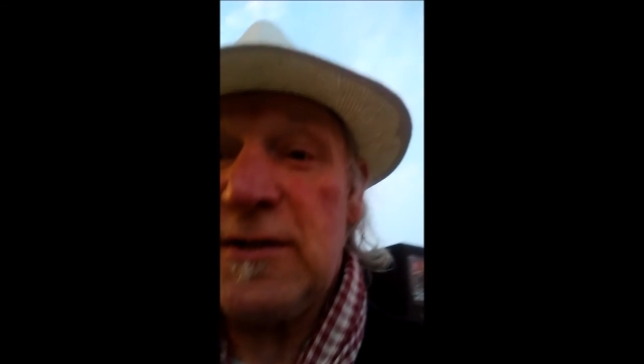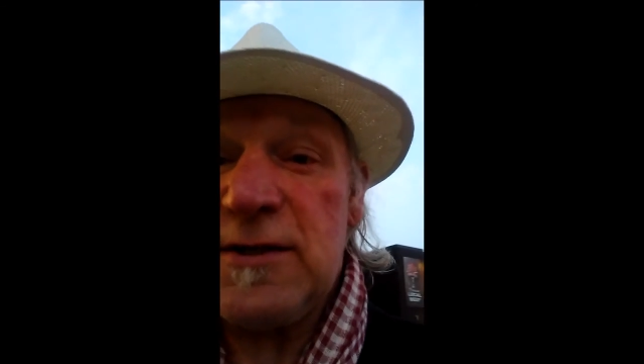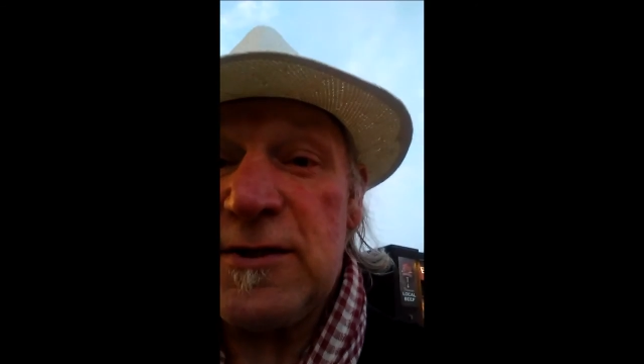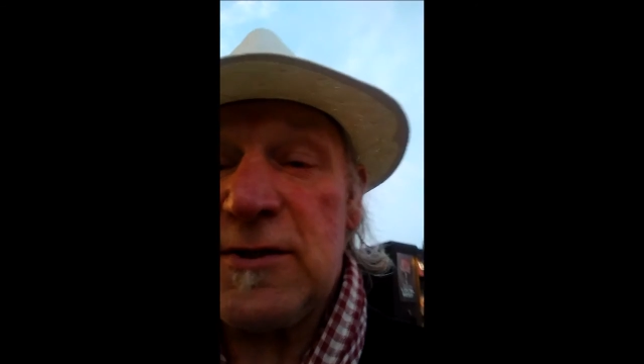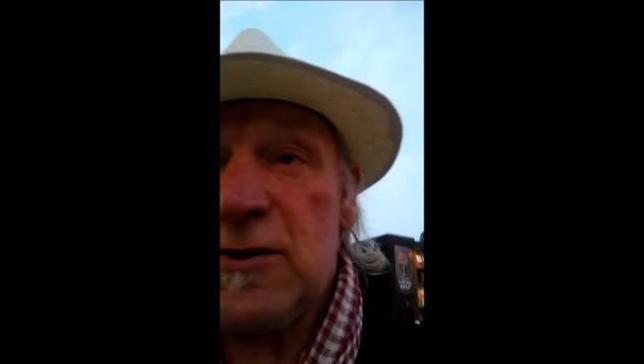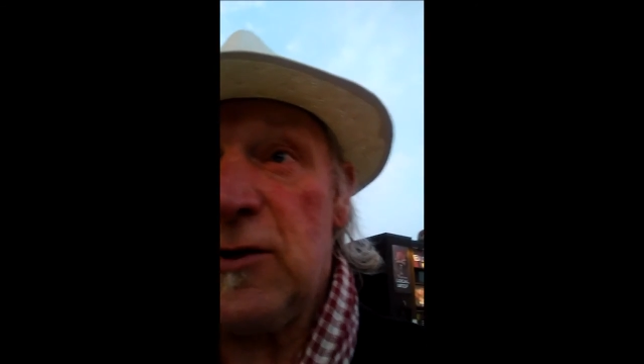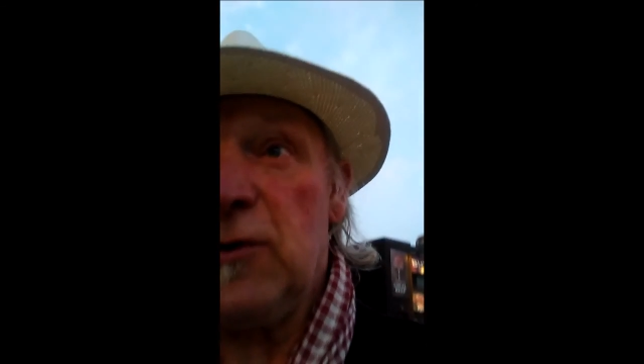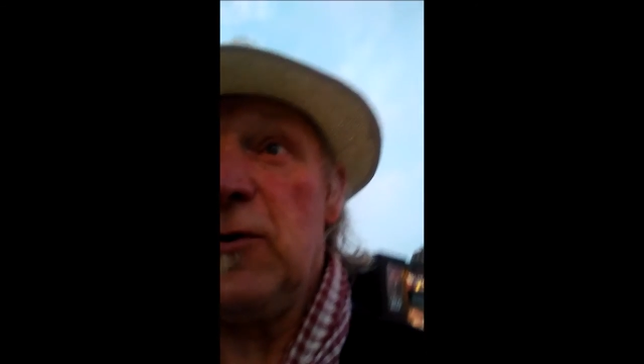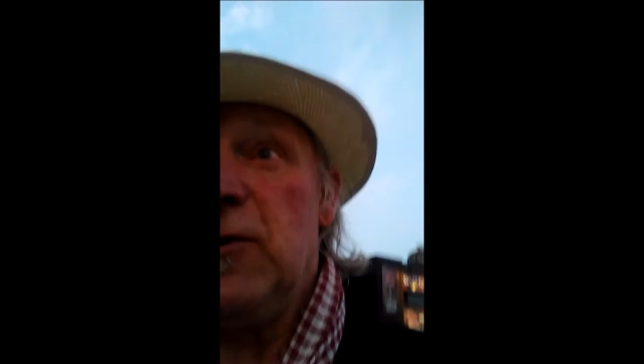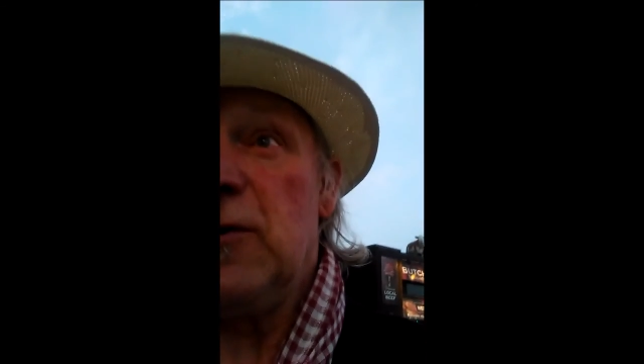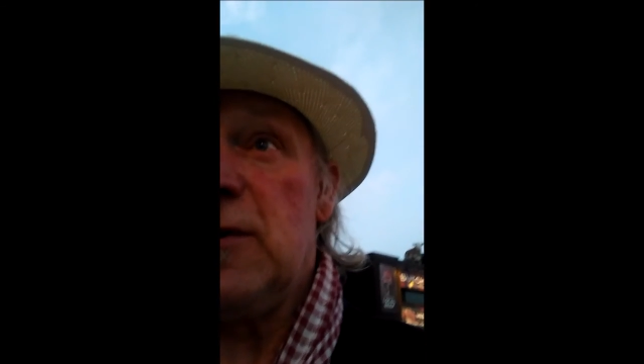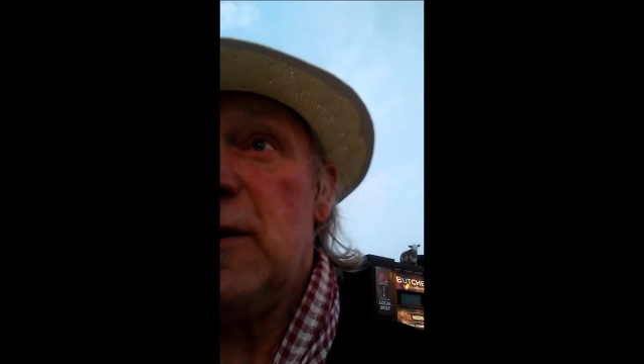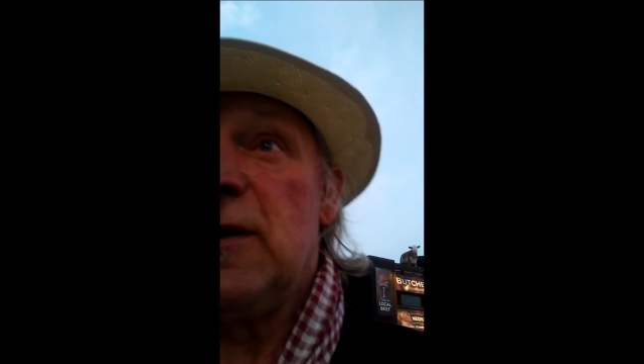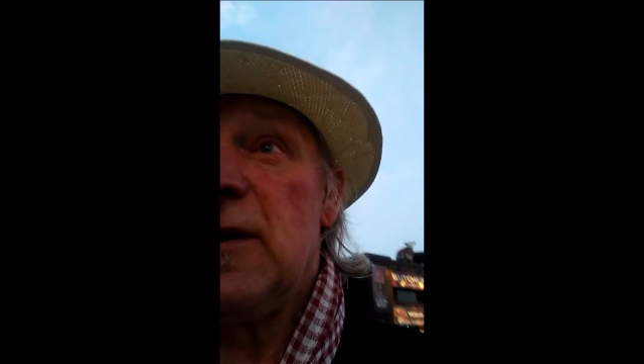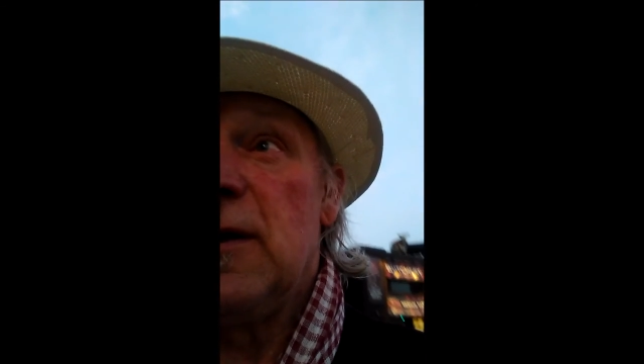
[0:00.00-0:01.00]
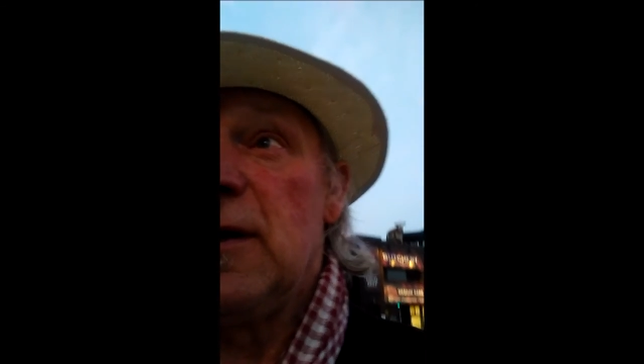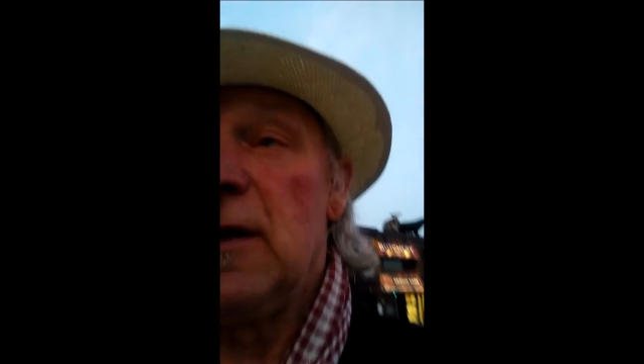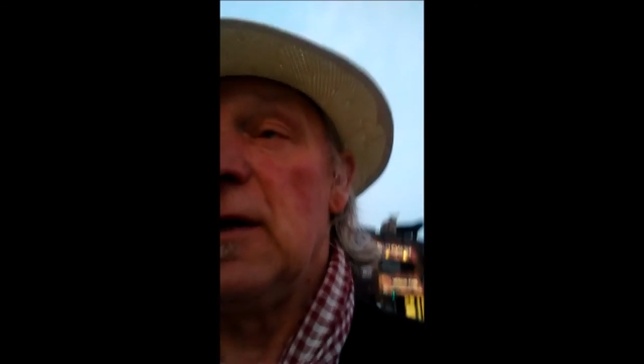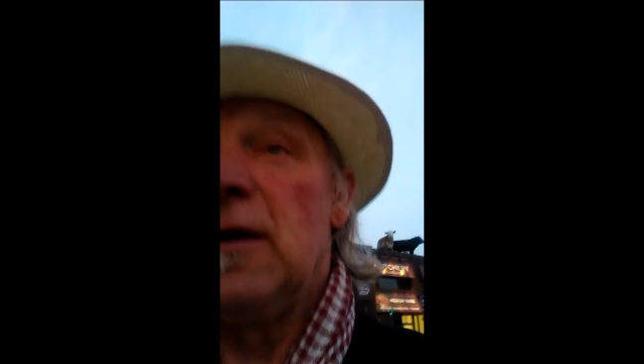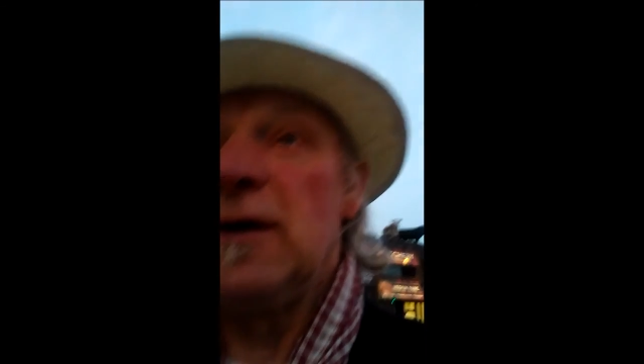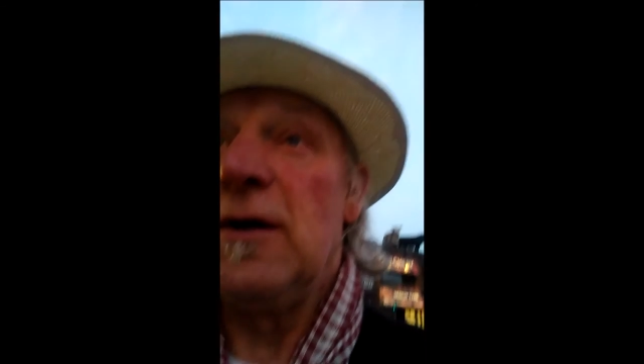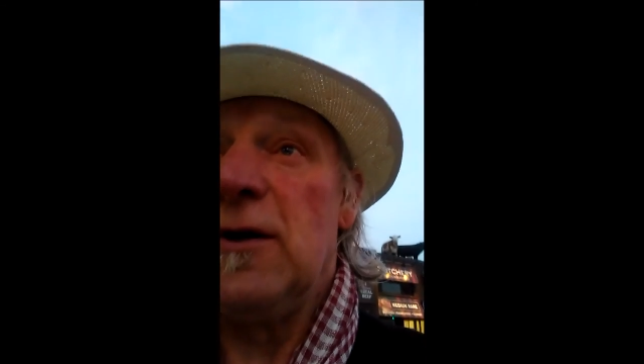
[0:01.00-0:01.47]
sued,
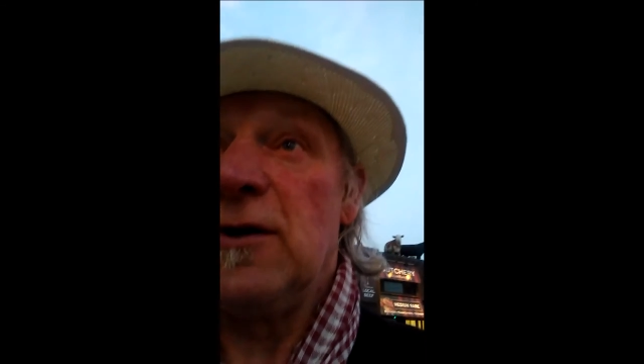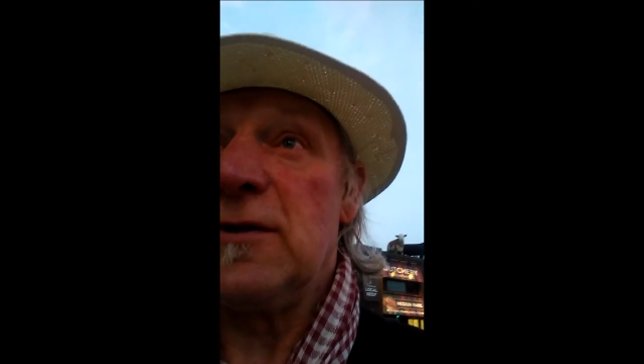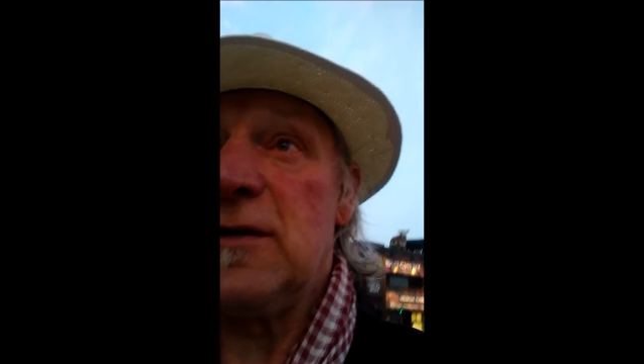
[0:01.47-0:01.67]
or